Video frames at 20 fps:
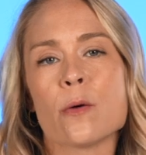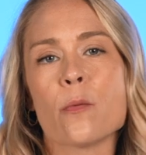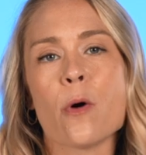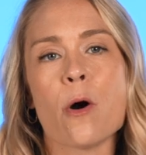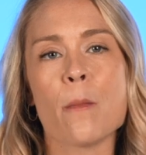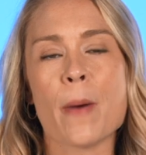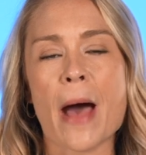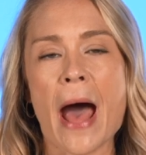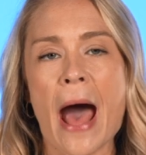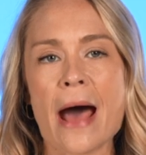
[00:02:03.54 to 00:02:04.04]
it
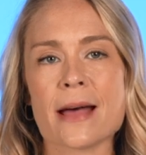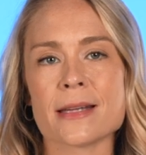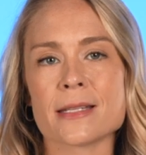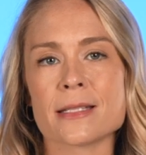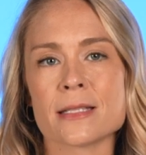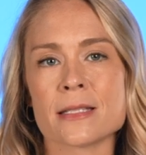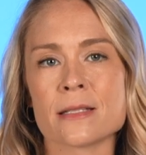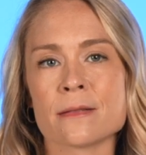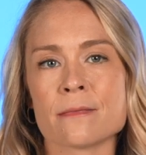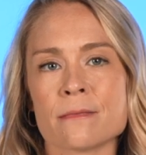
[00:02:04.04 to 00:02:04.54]
won't
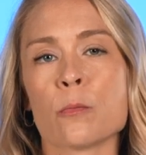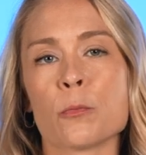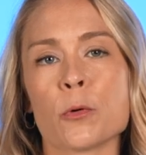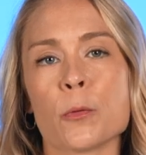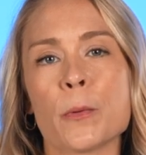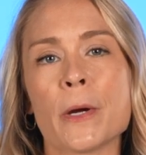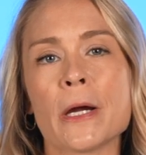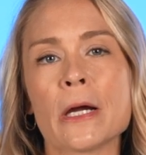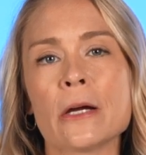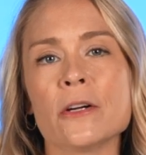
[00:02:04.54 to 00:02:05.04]
pass.
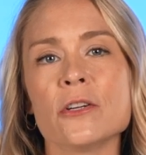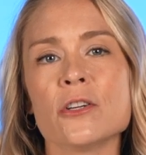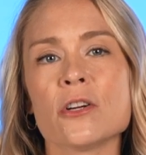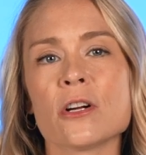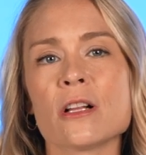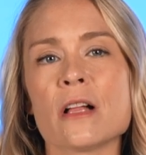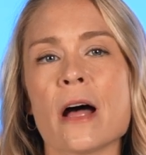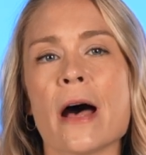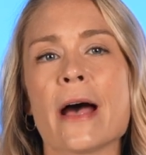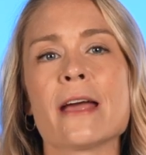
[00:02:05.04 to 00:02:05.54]
Preparing your
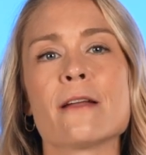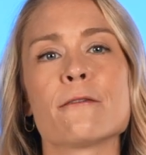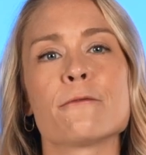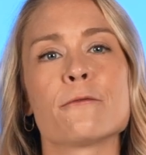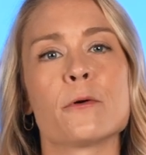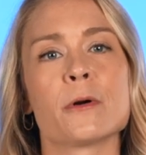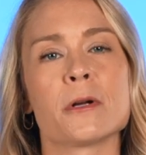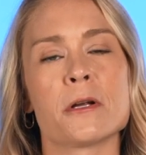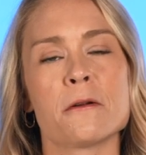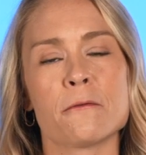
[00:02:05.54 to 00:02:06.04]
client
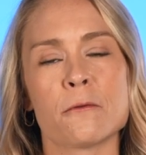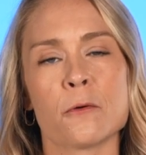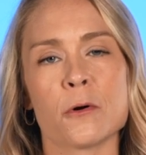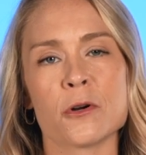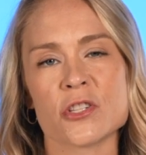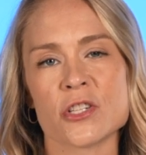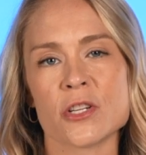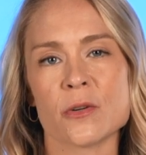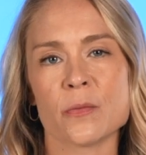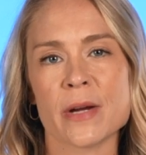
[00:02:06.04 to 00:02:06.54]
for an
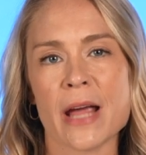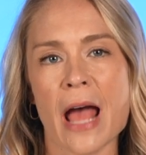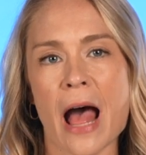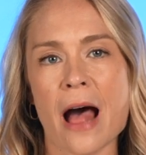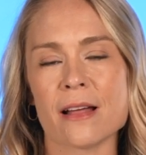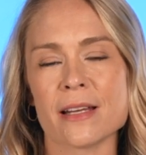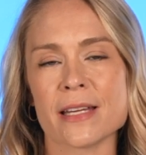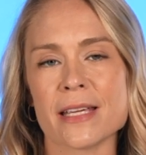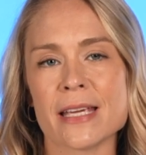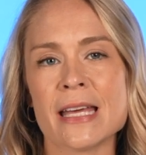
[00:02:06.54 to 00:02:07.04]
unfortunate
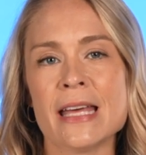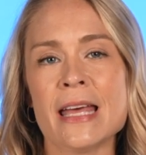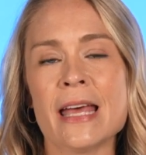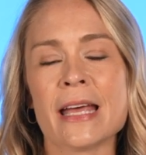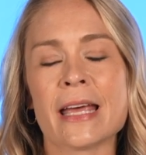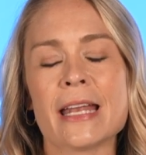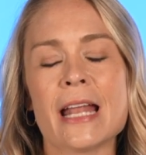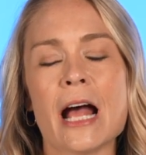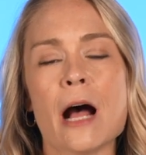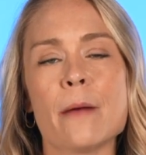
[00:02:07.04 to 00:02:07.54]
reality
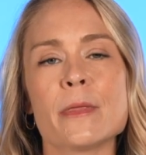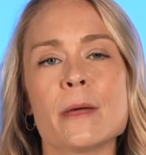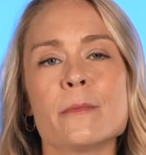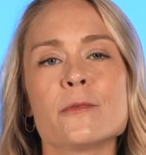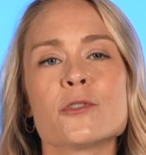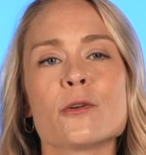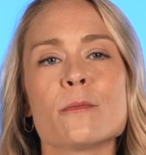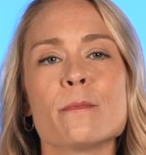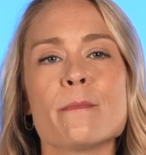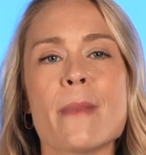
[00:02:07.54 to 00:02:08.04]
can help them
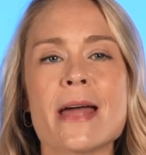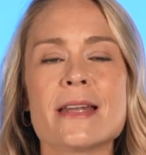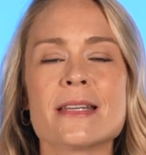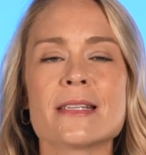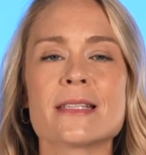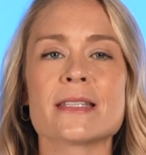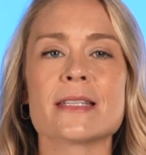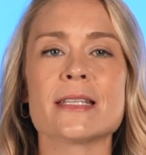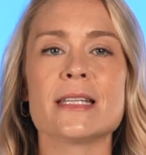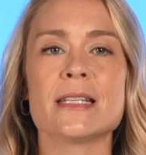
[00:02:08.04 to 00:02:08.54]

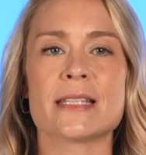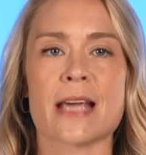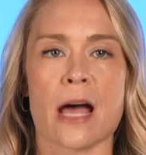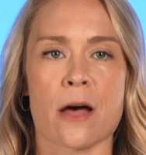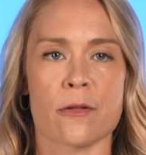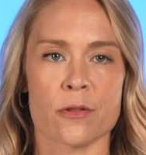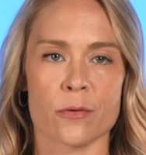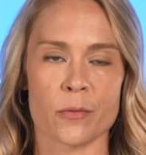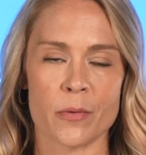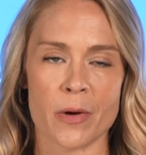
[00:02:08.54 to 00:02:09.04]
tremendously
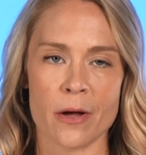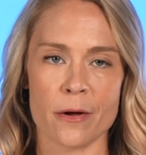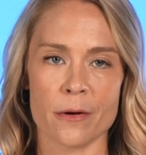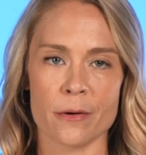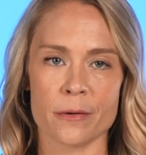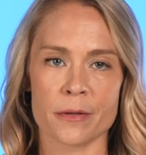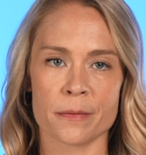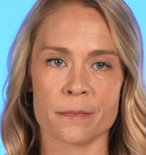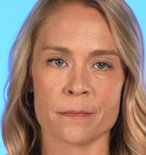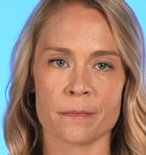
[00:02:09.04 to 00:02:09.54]
down the
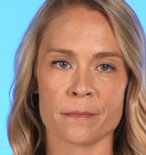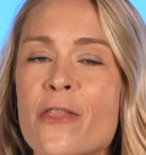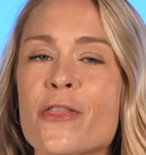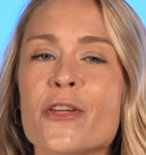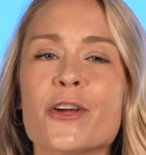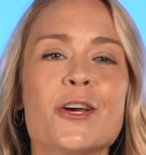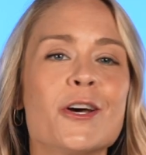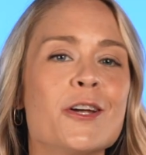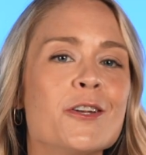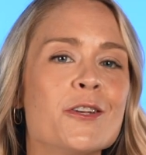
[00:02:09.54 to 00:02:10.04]
road.
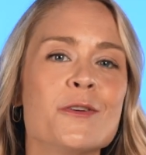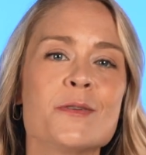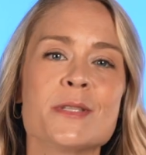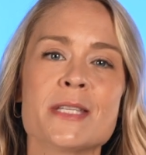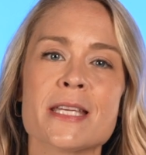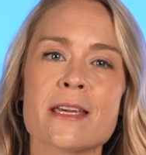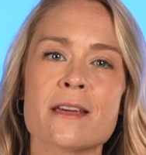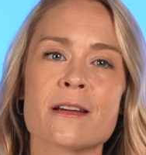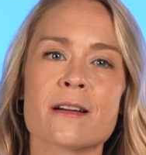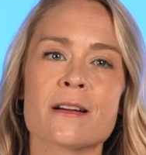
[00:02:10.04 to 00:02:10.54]
The good news
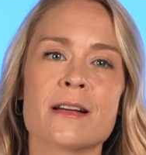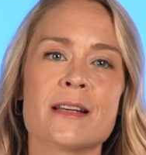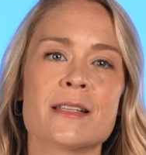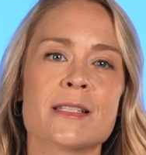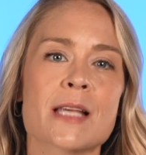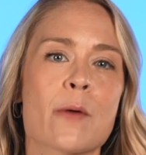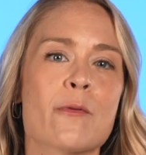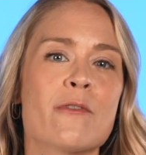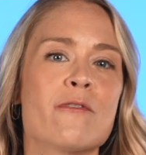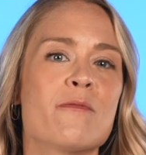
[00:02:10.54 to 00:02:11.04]
here is
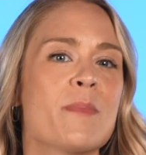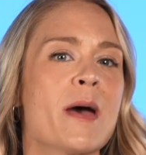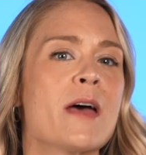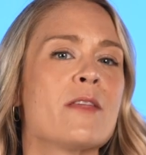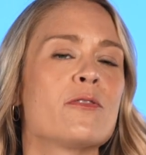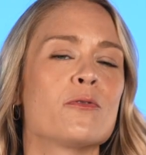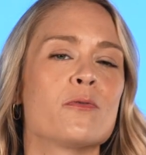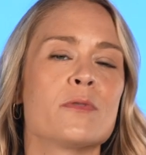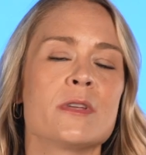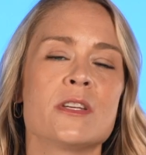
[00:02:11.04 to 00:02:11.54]
that we've
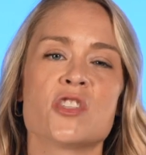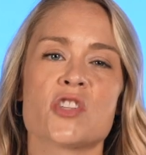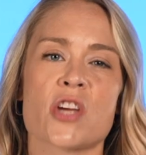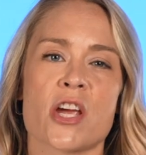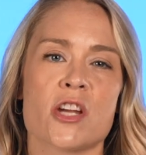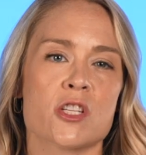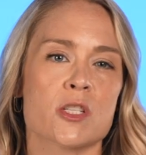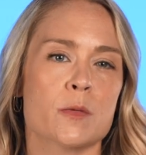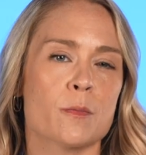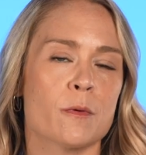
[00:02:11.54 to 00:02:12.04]
been through these
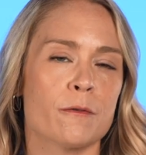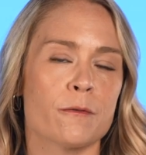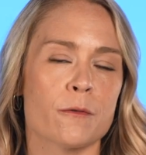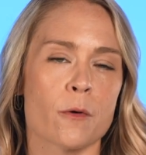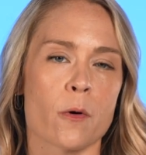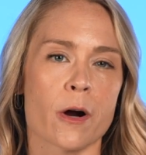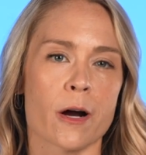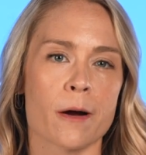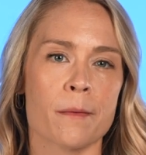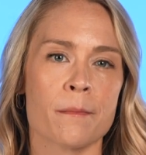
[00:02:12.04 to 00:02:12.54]
changes
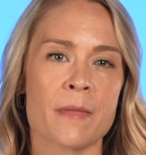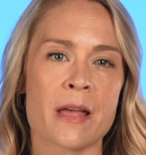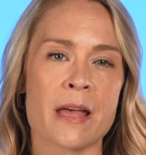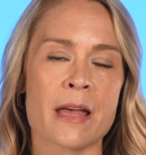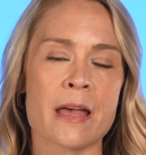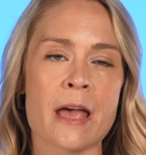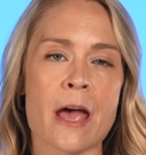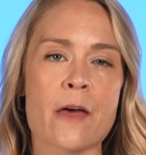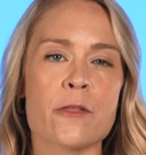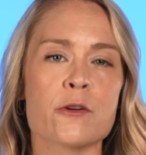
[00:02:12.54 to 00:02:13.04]
before,
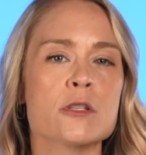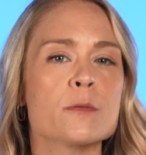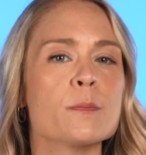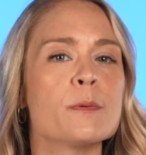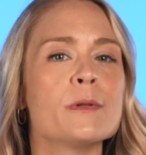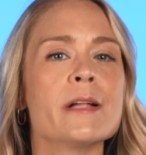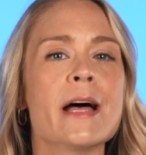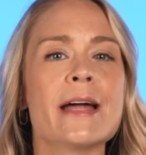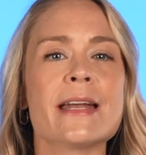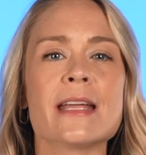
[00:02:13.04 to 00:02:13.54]
and there's
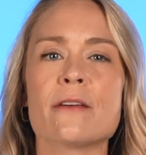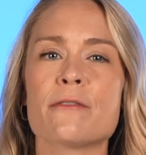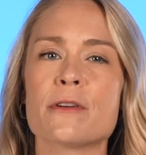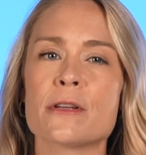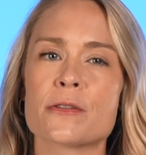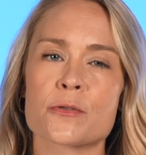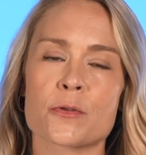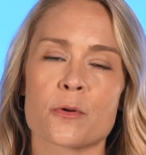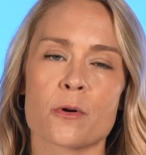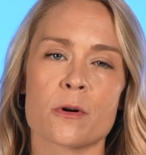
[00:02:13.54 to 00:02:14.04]
plenty of
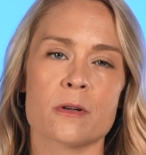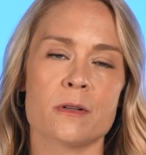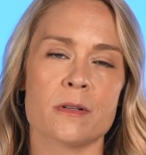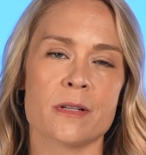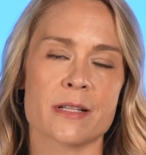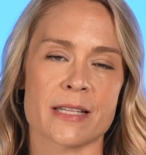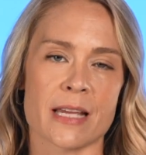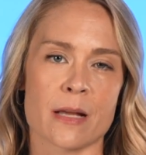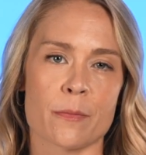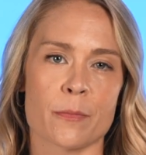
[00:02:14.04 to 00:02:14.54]
historical
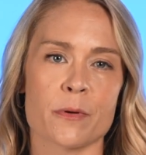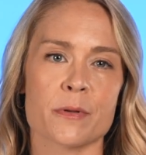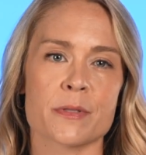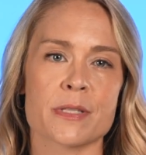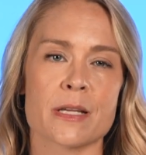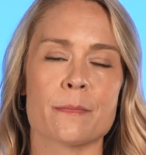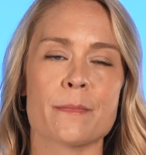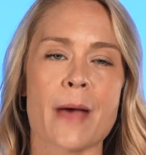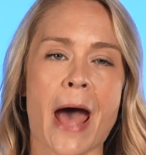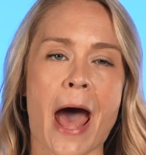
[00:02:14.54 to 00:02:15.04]
examples
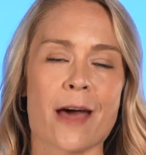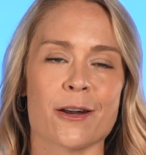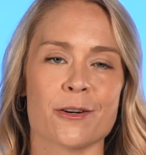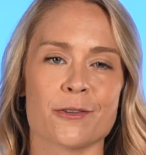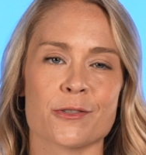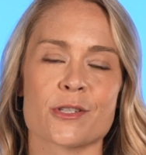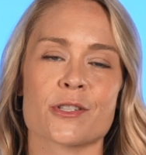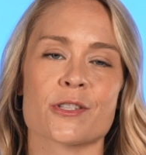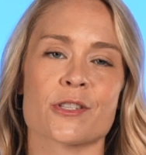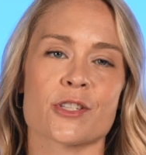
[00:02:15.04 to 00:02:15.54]
and
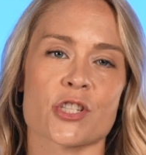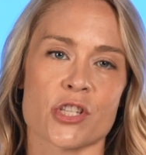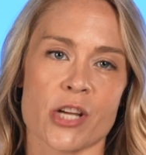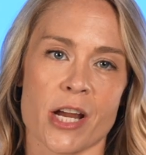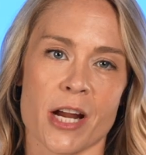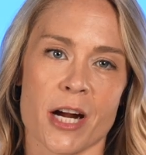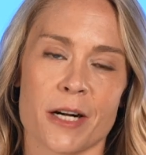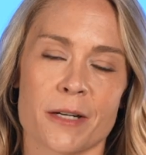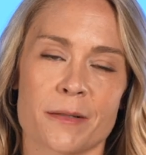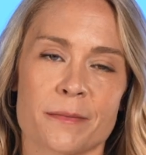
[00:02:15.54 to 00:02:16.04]
patterns to
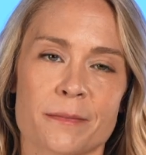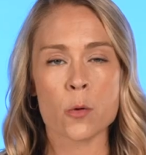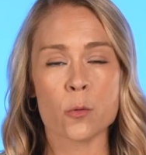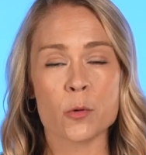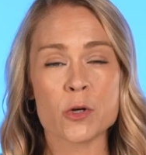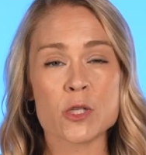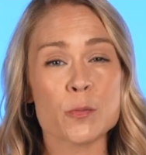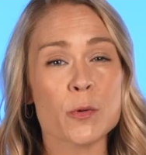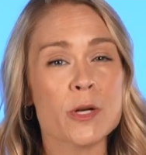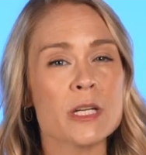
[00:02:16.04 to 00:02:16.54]
share.
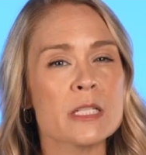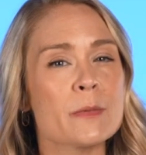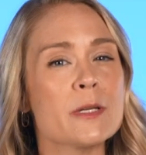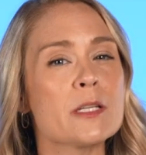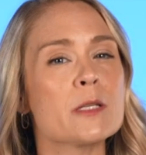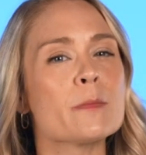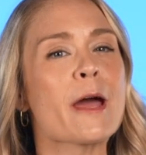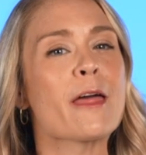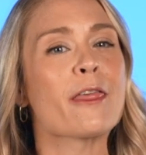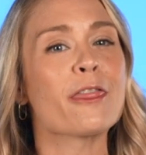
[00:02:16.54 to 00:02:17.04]
Which brings me
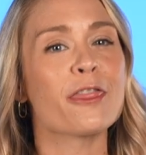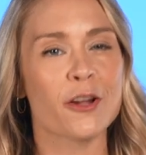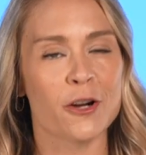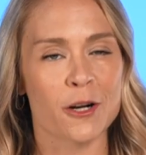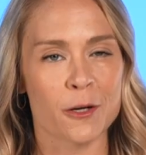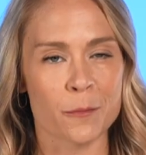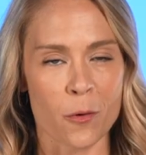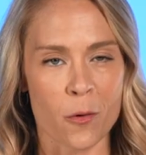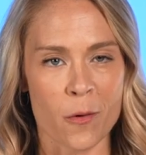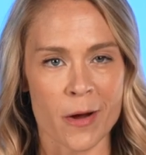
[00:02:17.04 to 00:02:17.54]
to my
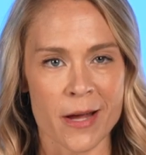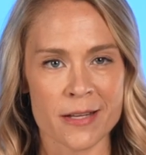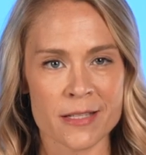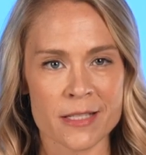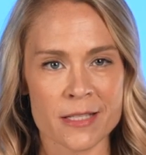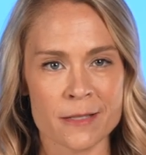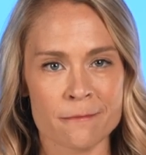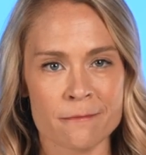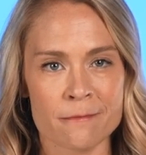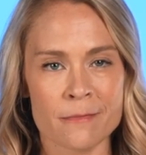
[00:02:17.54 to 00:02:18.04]
3rd
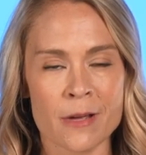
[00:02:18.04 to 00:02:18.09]
point.